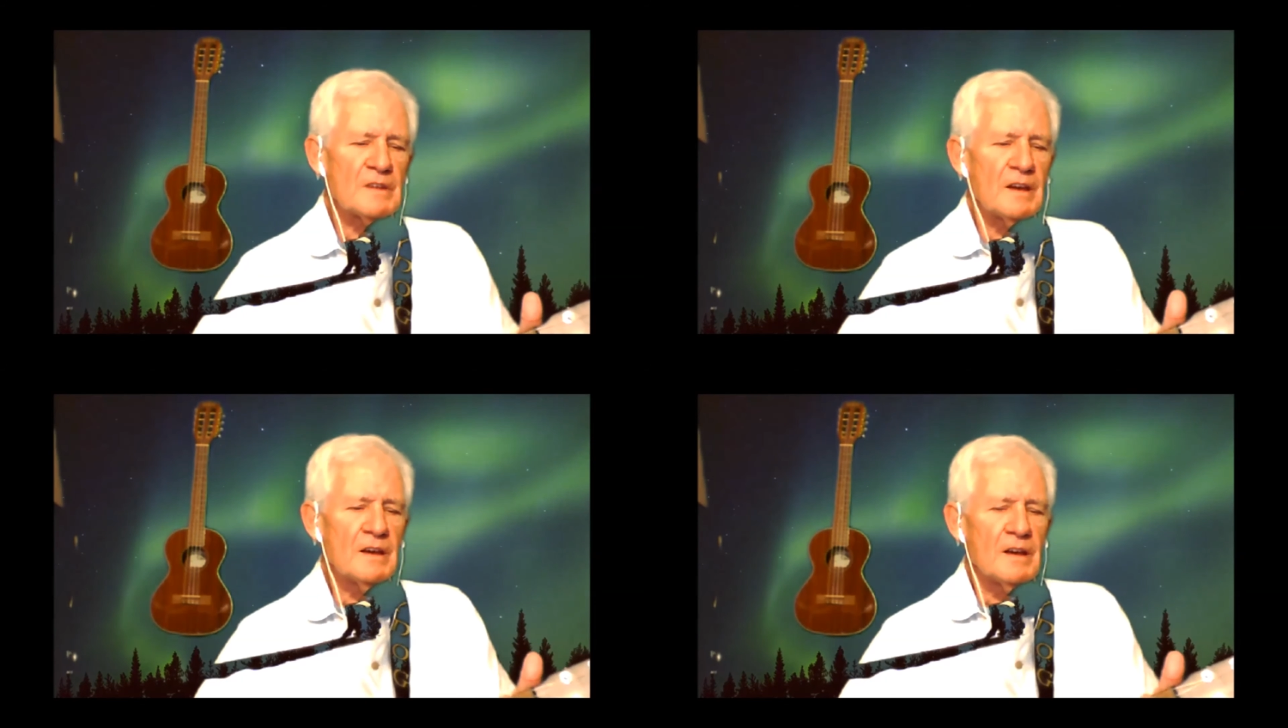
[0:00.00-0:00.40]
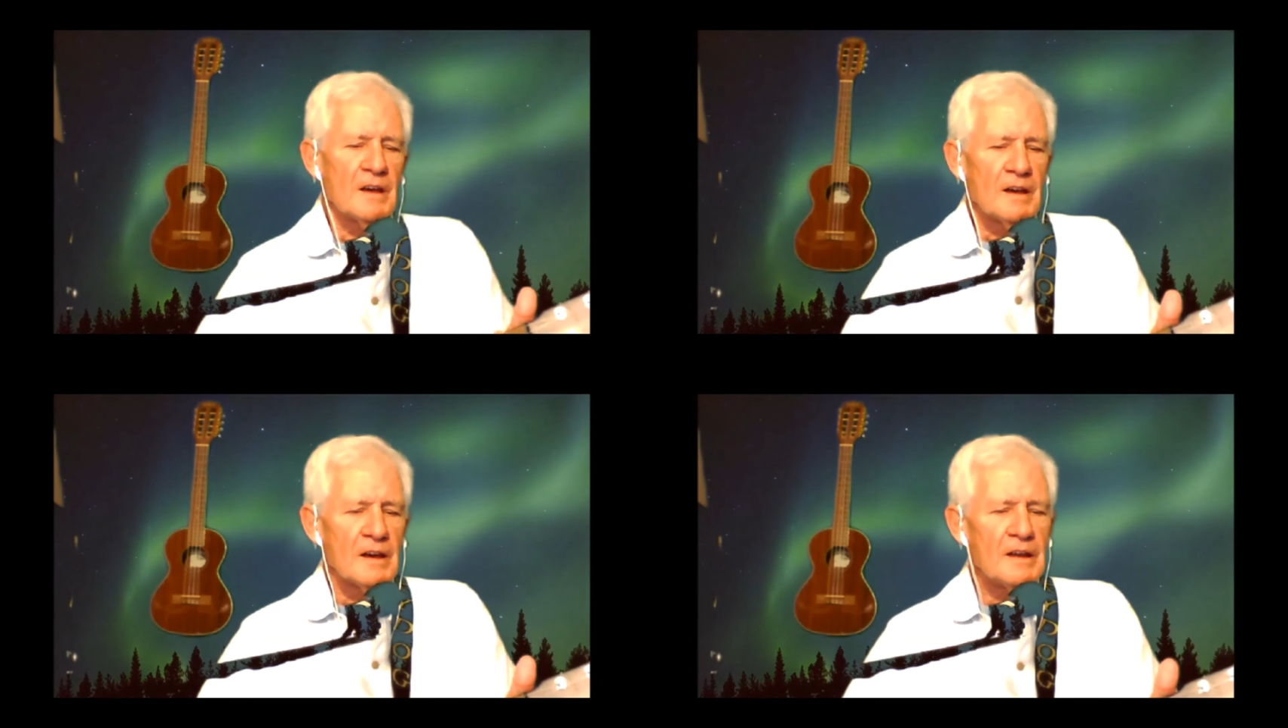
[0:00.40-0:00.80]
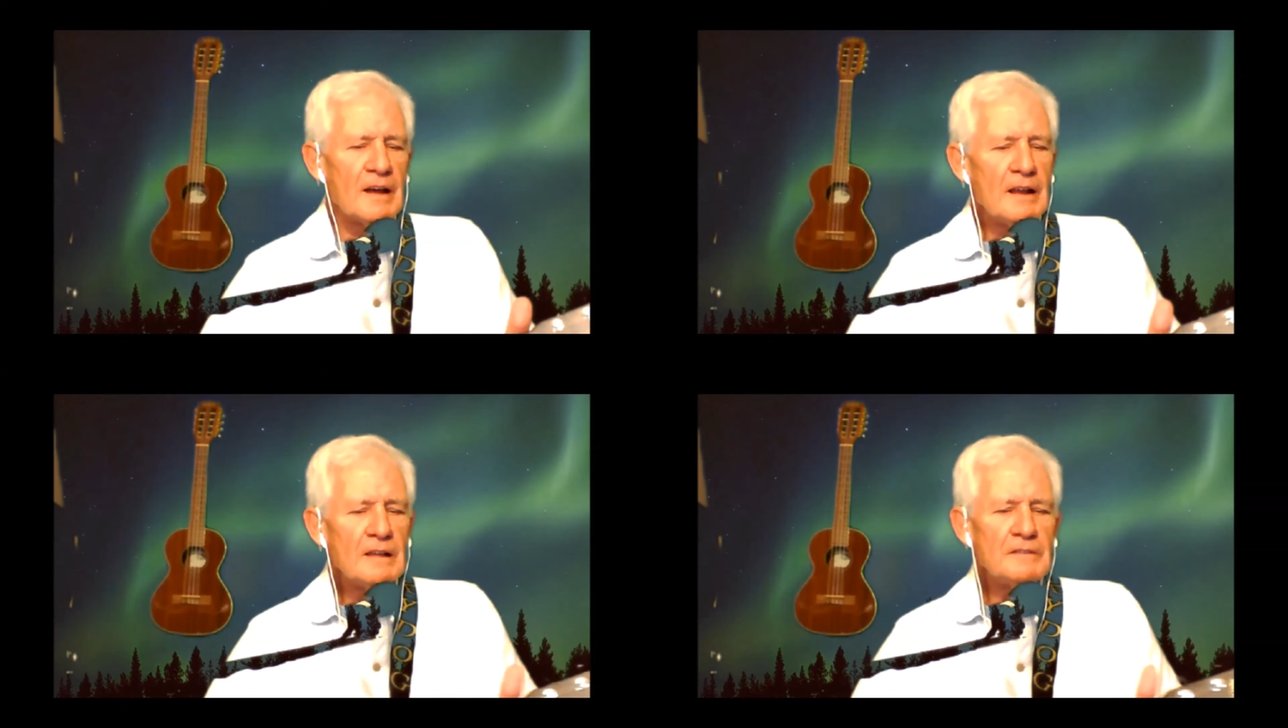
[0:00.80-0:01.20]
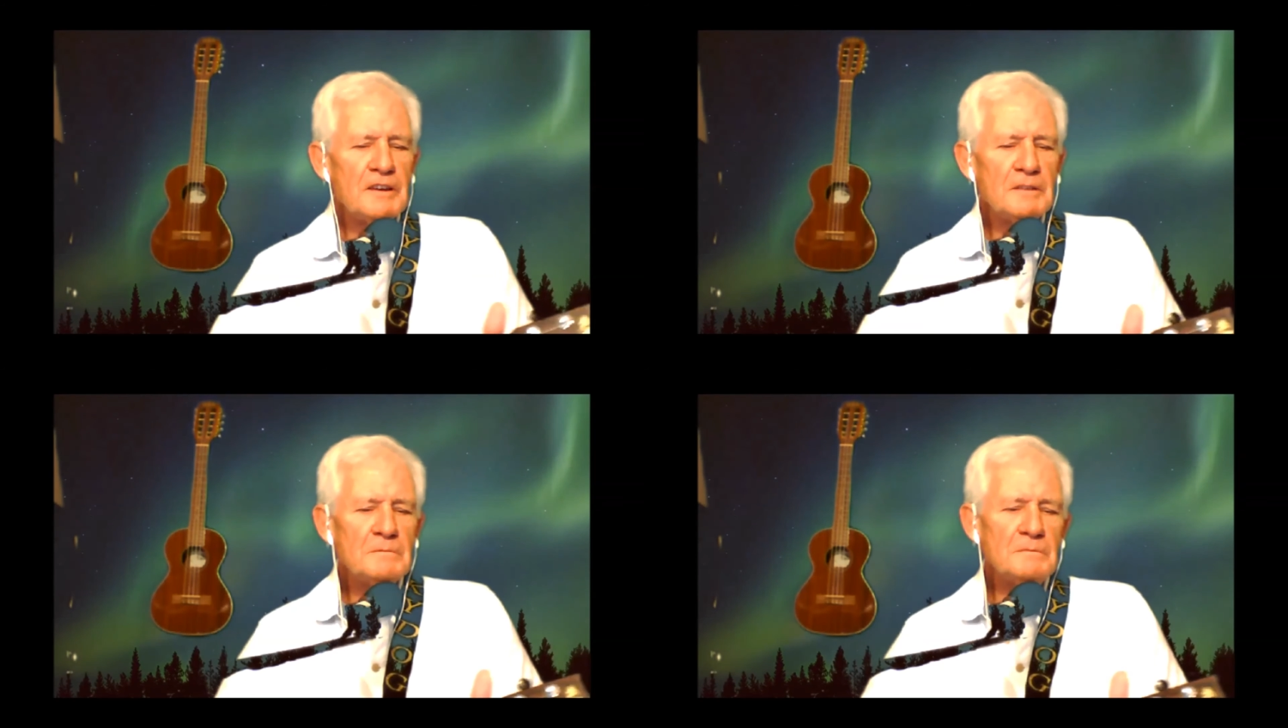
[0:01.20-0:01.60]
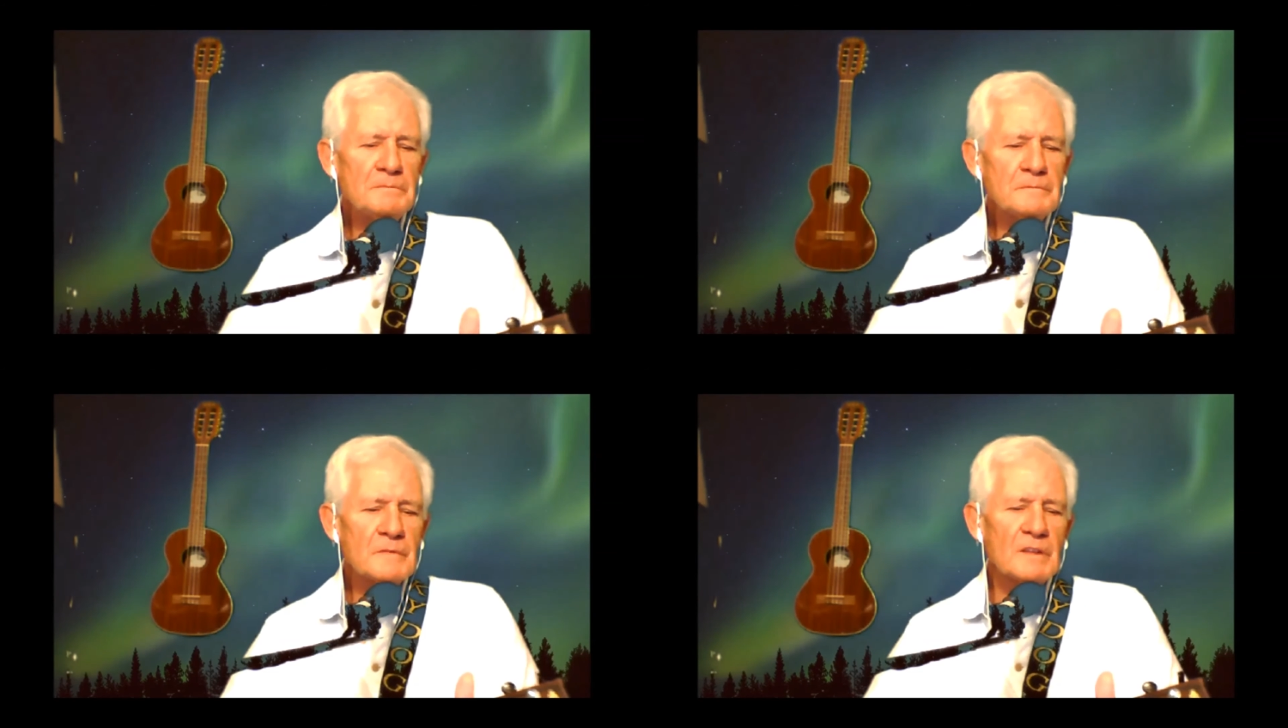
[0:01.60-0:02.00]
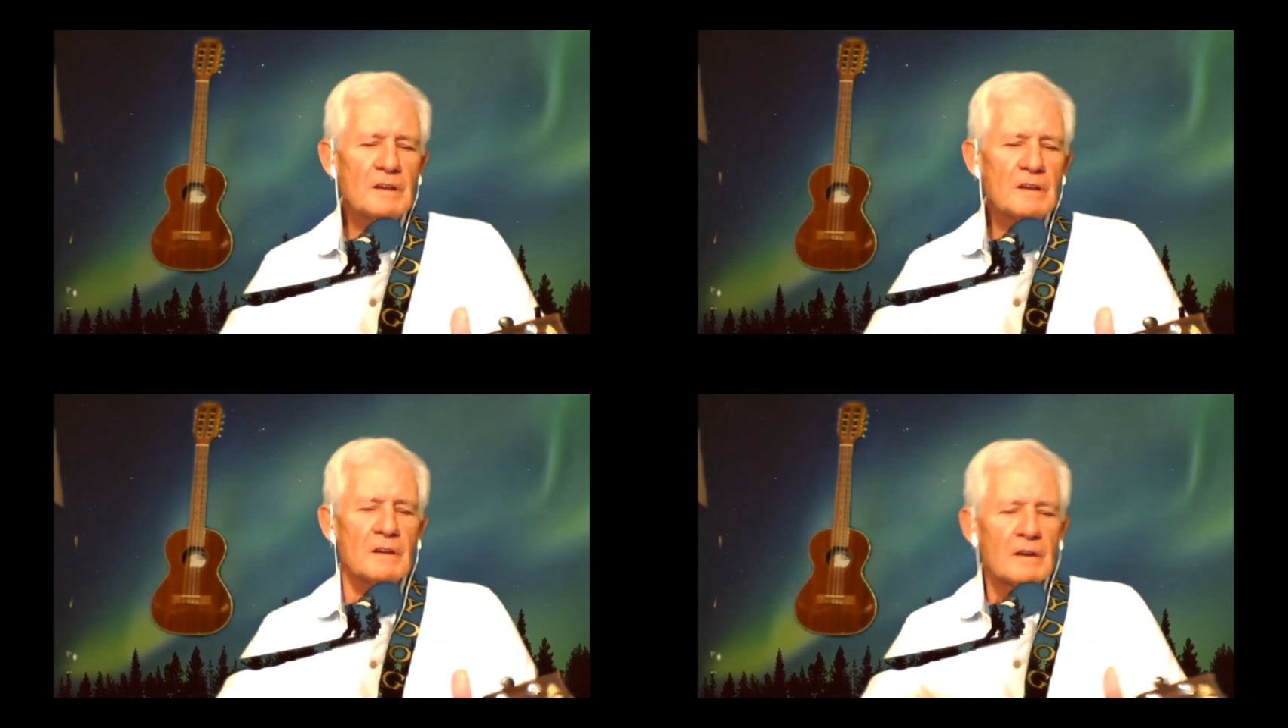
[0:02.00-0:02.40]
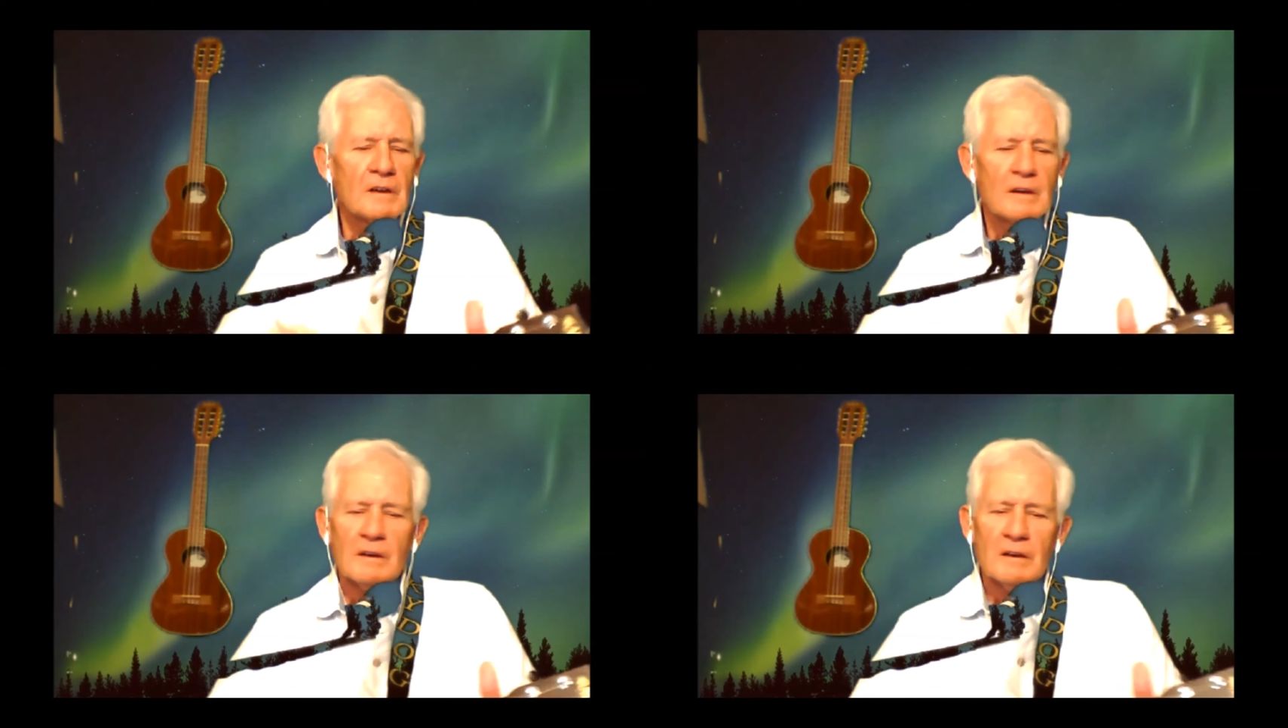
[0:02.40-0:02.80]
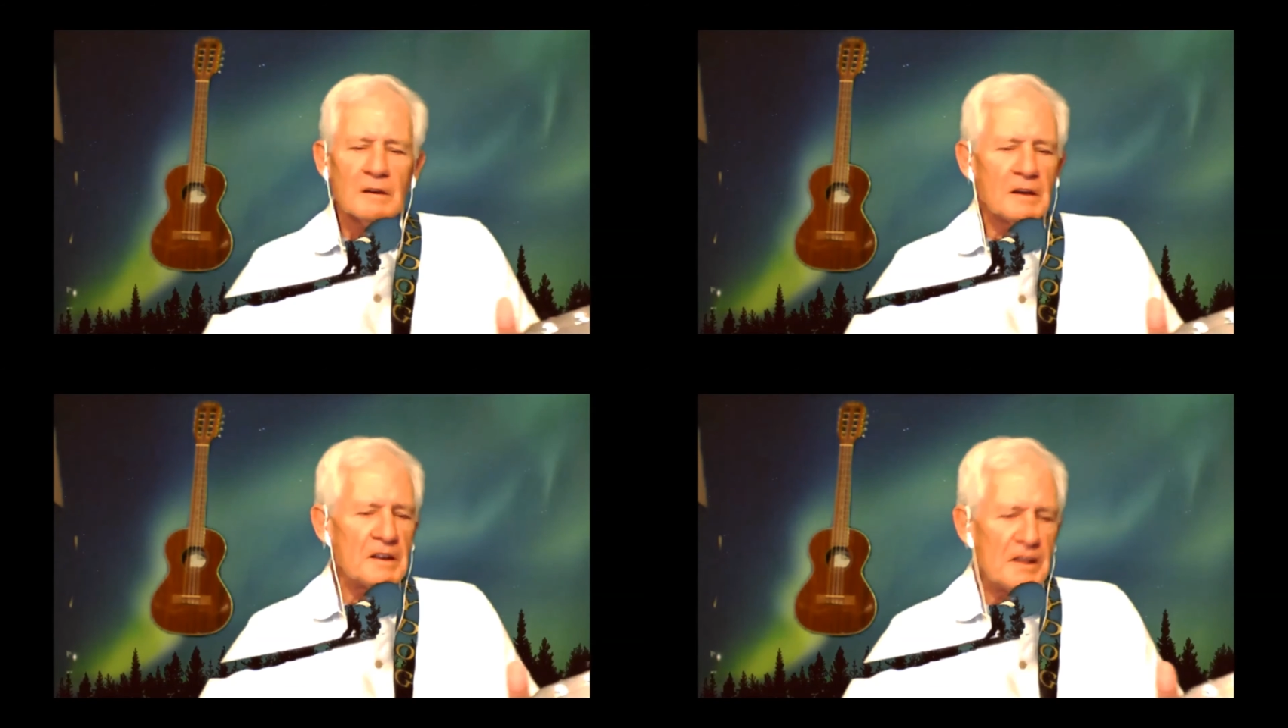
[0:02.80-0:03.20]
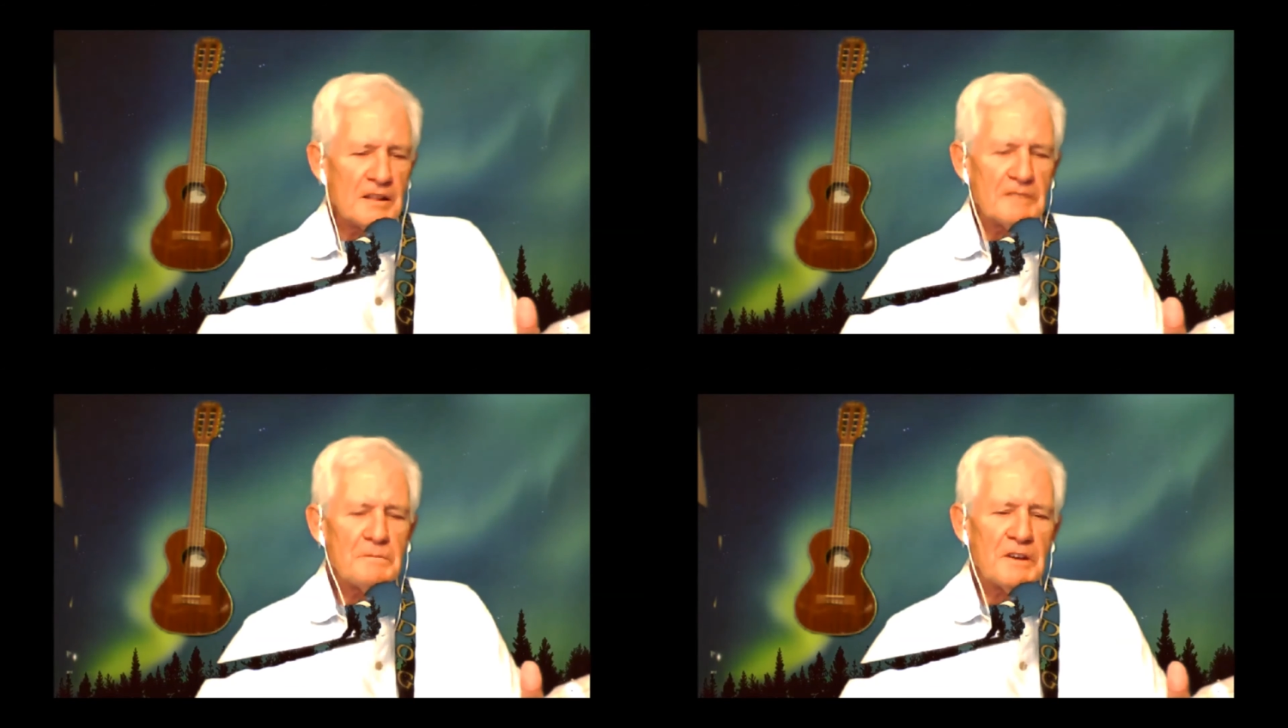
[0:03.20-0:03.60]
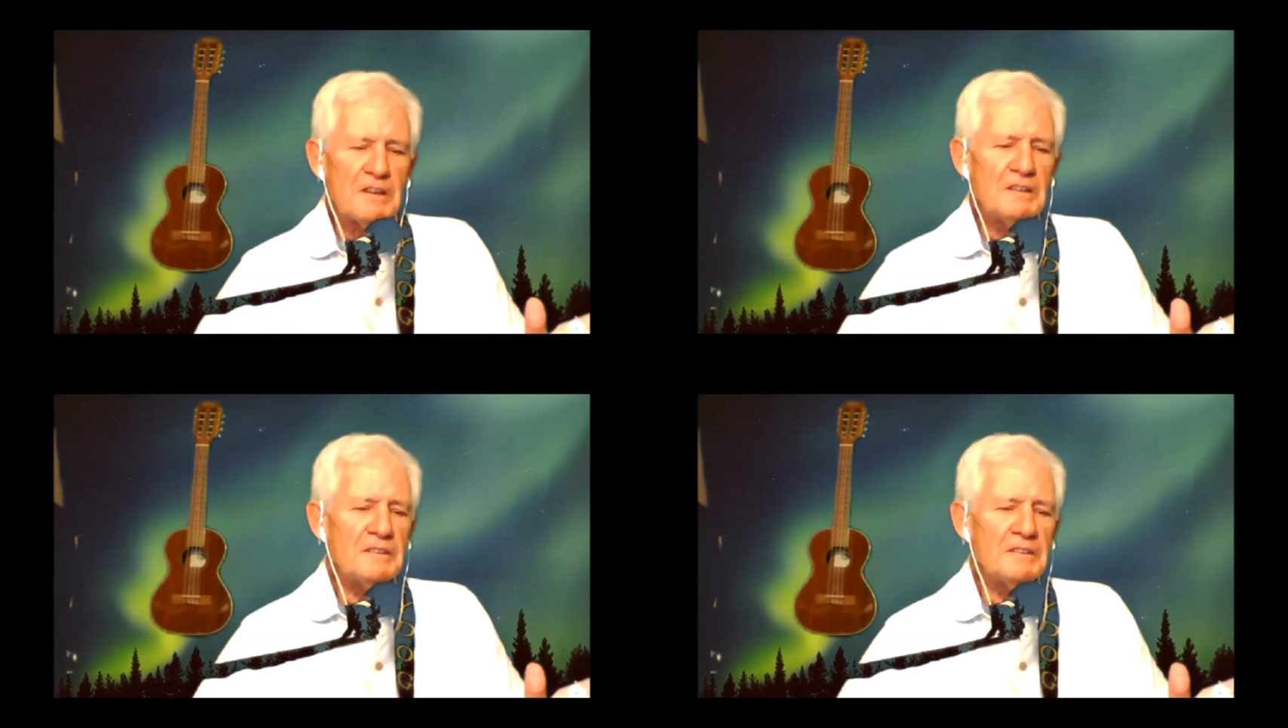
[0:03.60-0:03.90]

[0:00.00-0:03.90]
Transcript: And I loved him and he loved me.